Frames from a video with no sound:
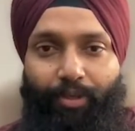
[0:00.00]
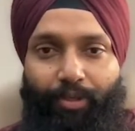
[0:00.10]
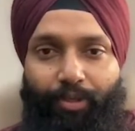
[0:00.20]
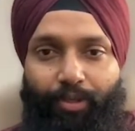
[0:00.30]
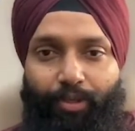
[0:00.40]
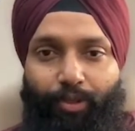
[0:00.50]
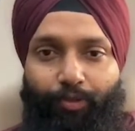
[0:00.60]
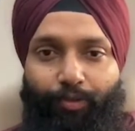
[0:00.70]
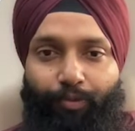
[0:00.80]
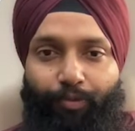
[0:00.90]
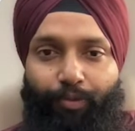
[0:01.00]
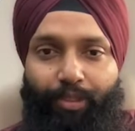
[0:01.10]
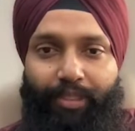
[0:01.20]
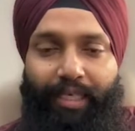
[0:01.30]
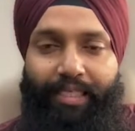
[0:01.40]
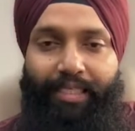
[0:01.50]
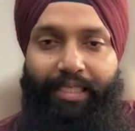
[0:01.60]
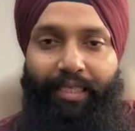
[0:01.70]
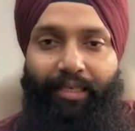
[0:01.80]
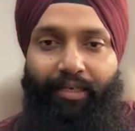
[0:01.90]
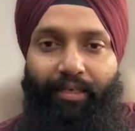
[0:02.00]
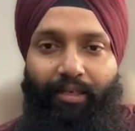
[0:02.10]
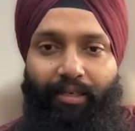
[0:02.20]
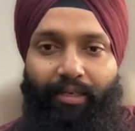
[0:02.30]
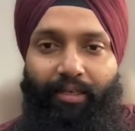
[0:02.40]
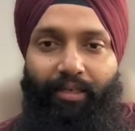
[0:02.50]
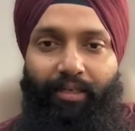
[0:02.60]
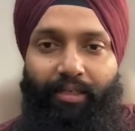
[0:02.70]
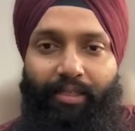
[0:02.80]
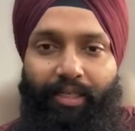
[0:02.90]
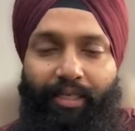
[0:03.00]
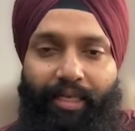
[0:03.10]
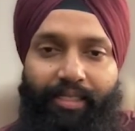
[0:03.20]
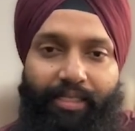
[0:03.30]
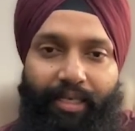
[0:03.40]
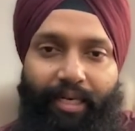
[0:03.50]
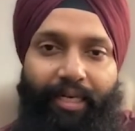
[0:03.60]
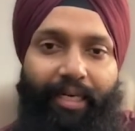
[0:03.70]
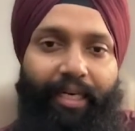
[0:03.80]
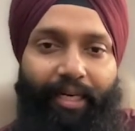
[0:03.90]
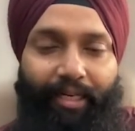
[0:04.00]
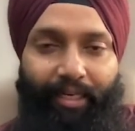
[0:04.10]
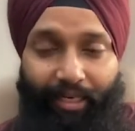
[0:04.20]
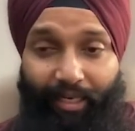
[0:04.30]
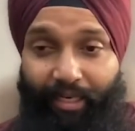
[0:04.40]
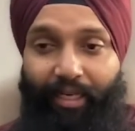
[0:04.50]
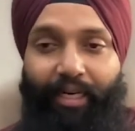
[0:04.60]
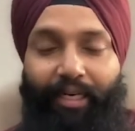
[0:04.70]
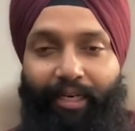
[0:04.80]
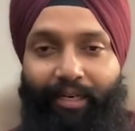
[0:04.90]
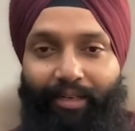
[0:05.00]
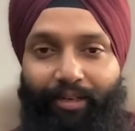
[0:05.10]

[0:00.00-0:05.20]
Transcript: So essentially, the sentence is indicating.